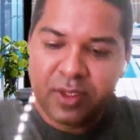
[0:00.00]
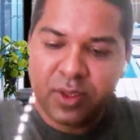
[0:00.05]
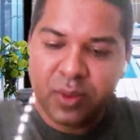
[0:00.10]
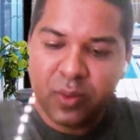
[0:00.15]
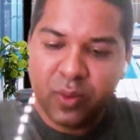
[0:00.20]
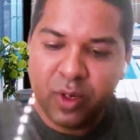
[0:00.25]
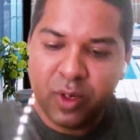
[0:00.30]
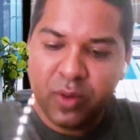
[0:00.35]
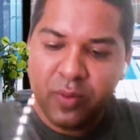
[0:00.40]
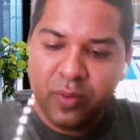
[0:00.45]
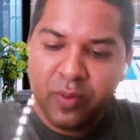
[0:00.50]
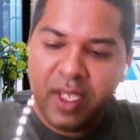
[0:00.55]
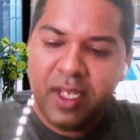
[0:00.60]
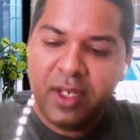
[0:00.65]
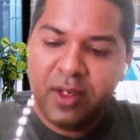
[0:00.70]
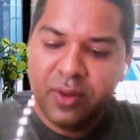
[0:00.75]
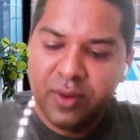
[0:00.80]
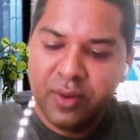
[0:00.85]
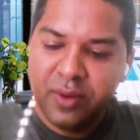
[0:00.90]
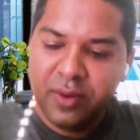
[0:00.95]
so what
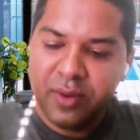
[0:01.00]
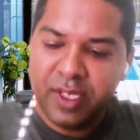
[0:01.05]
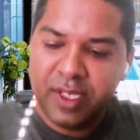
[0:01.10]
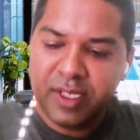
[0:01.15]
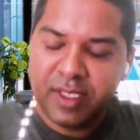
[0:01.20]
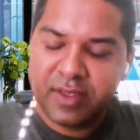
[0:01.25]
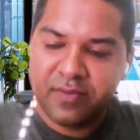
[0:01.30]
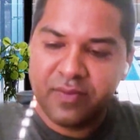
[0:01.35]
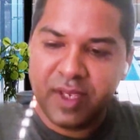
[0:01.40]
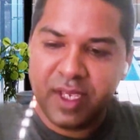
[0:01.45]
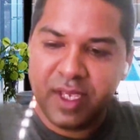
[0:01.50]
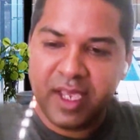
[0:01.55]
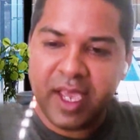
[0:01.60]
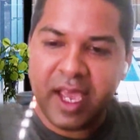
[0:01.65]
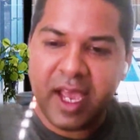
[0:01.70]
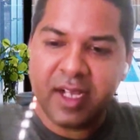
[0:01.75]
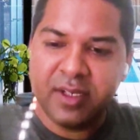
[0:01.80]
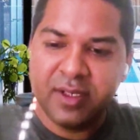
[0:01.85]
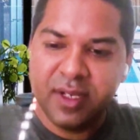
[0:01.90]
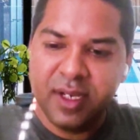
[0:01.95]
we do is we
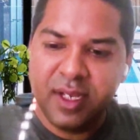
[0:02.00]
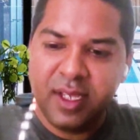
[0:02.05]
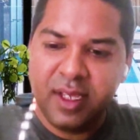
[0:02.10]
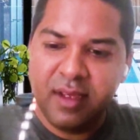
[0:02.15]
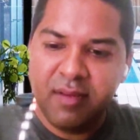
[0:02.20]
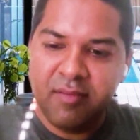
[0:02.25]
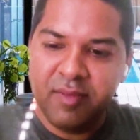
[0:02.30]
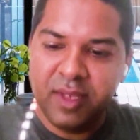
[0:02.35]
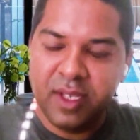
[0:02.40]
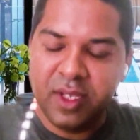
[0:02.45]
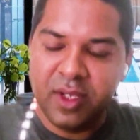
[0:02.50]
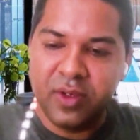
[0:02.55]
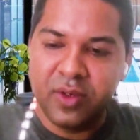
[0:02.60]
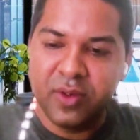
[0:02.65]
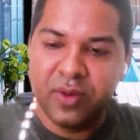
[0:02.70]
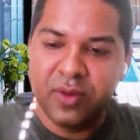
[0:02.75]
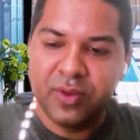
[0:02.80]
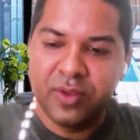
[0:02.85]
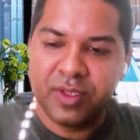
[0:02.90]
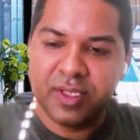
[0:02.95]
actually
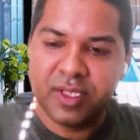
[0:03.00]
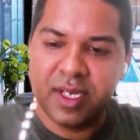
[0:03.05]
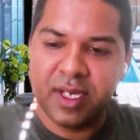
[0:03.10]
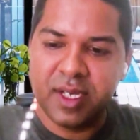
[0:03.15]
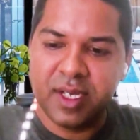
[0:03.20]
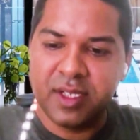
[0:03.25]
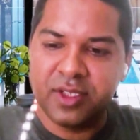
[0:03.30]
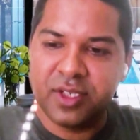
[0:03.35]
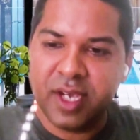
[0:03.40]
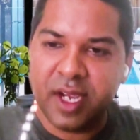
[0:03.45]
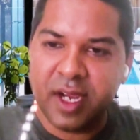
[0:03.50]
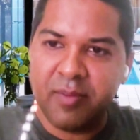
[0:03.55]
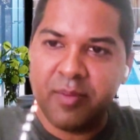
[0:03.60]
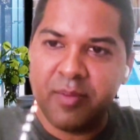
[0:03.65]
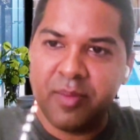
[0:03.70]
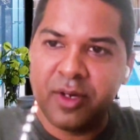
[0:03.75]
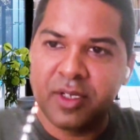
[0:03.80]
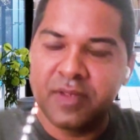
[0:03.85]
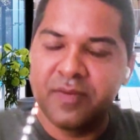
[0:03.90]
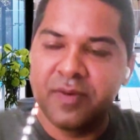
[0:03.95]
use uh,
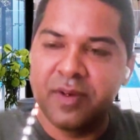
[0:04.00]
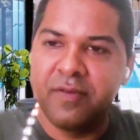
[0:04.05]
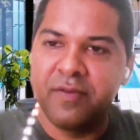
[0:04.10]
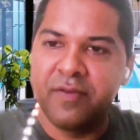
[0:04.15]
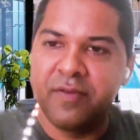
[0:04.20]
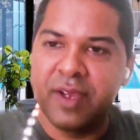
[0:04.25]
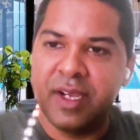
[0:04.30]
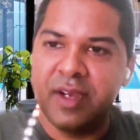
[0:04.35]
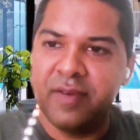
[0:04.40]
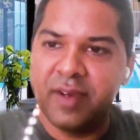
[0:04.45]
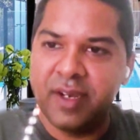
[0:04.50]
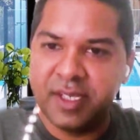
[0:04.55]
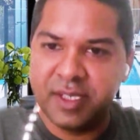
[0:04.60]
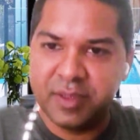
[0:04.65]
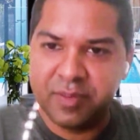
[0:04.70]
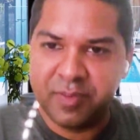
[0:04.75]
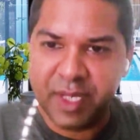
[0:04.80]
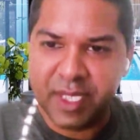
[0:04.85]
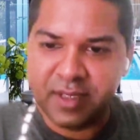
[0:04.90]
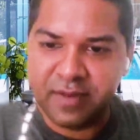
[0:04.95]
chatbots for a very very
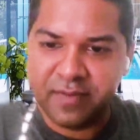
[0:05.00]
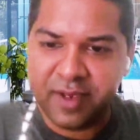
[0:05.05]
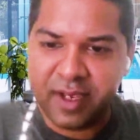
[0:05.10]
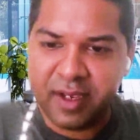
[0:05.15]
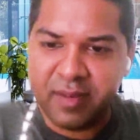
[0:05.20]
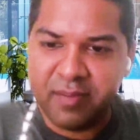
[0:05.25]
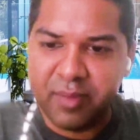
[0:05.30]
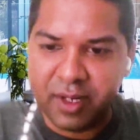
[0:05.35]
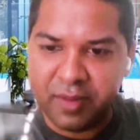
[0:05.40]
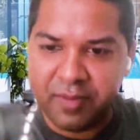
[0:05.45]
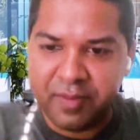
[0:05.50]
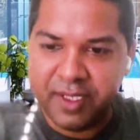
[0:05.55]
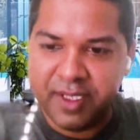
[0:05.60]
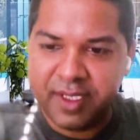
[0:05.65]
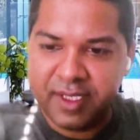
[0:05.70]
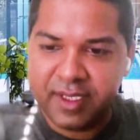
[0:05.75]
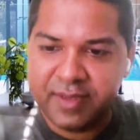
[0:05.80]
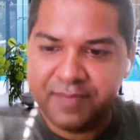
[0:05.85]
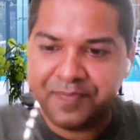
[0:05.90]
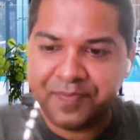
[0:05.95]
specific
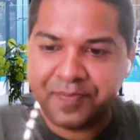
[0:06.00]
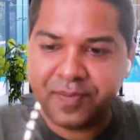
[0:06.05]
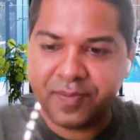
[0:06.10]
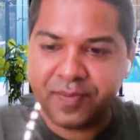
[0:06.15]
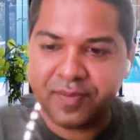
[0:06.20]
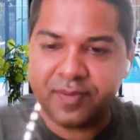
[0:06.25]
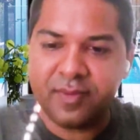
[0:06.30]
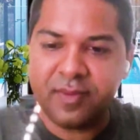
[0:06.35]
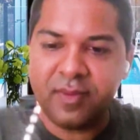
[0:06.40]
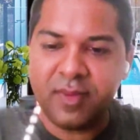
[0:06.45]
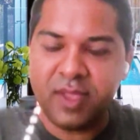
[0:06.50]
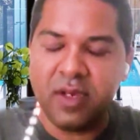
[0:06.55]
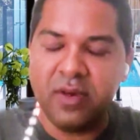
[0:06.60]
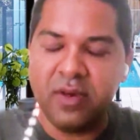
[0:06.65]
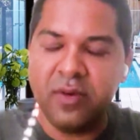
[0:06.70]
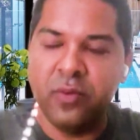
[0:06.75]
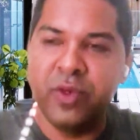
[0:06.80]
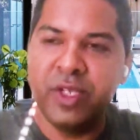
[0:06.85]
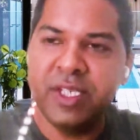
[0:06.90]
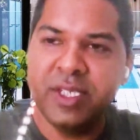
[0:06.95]
purpose
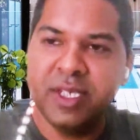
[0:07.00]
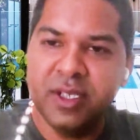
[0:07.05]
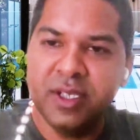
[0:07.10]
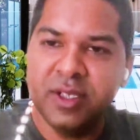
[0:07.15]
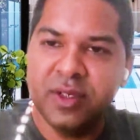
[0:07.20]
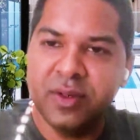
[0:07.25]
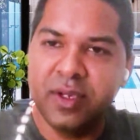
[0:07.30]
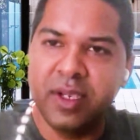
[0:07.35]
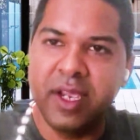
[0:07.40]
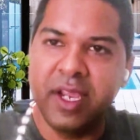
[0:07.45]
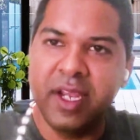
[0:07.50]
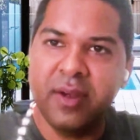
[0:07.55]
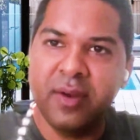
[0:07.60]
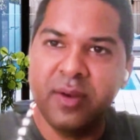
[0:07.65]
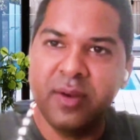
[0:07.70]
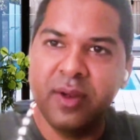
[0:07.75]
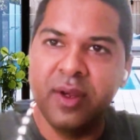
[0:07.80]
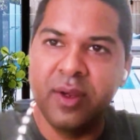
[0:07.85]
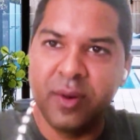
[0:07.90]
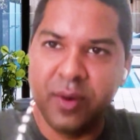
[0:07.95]
which is to
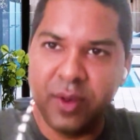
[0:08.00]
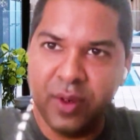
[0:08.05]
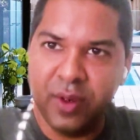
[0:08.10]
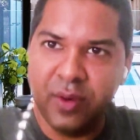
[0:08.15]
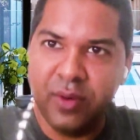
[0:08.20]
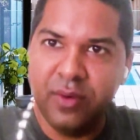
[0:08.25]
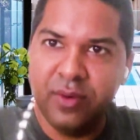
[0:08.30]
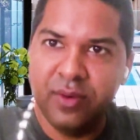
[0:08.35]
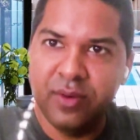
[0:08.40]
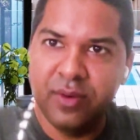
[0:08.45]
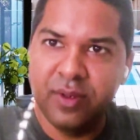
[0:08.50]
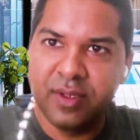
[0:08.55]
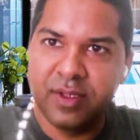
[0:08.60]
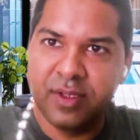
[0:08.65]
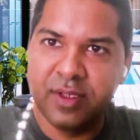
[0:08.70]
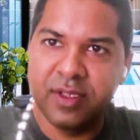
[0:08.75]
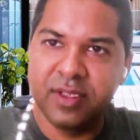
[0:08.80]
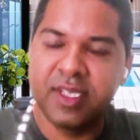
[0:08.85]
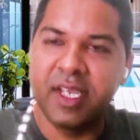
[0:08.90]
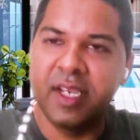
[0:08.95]
get to know you
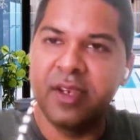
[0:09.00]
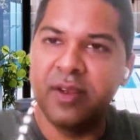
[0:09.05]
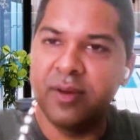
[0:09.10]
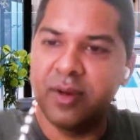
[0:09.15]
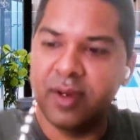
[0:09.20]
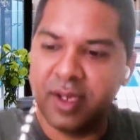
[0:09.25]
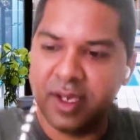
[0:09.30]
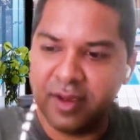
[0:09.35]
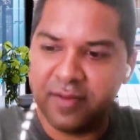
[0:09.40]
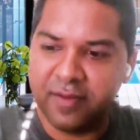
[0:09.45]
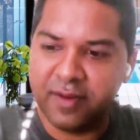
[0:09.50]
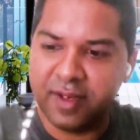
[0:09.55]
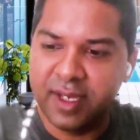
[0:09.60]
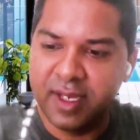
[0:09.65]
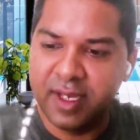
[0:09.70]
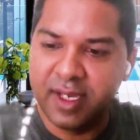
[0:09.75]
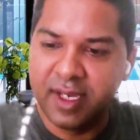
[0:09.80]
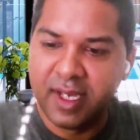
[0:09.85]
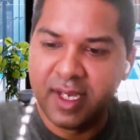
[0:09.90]
to send you a mm-hmm. gift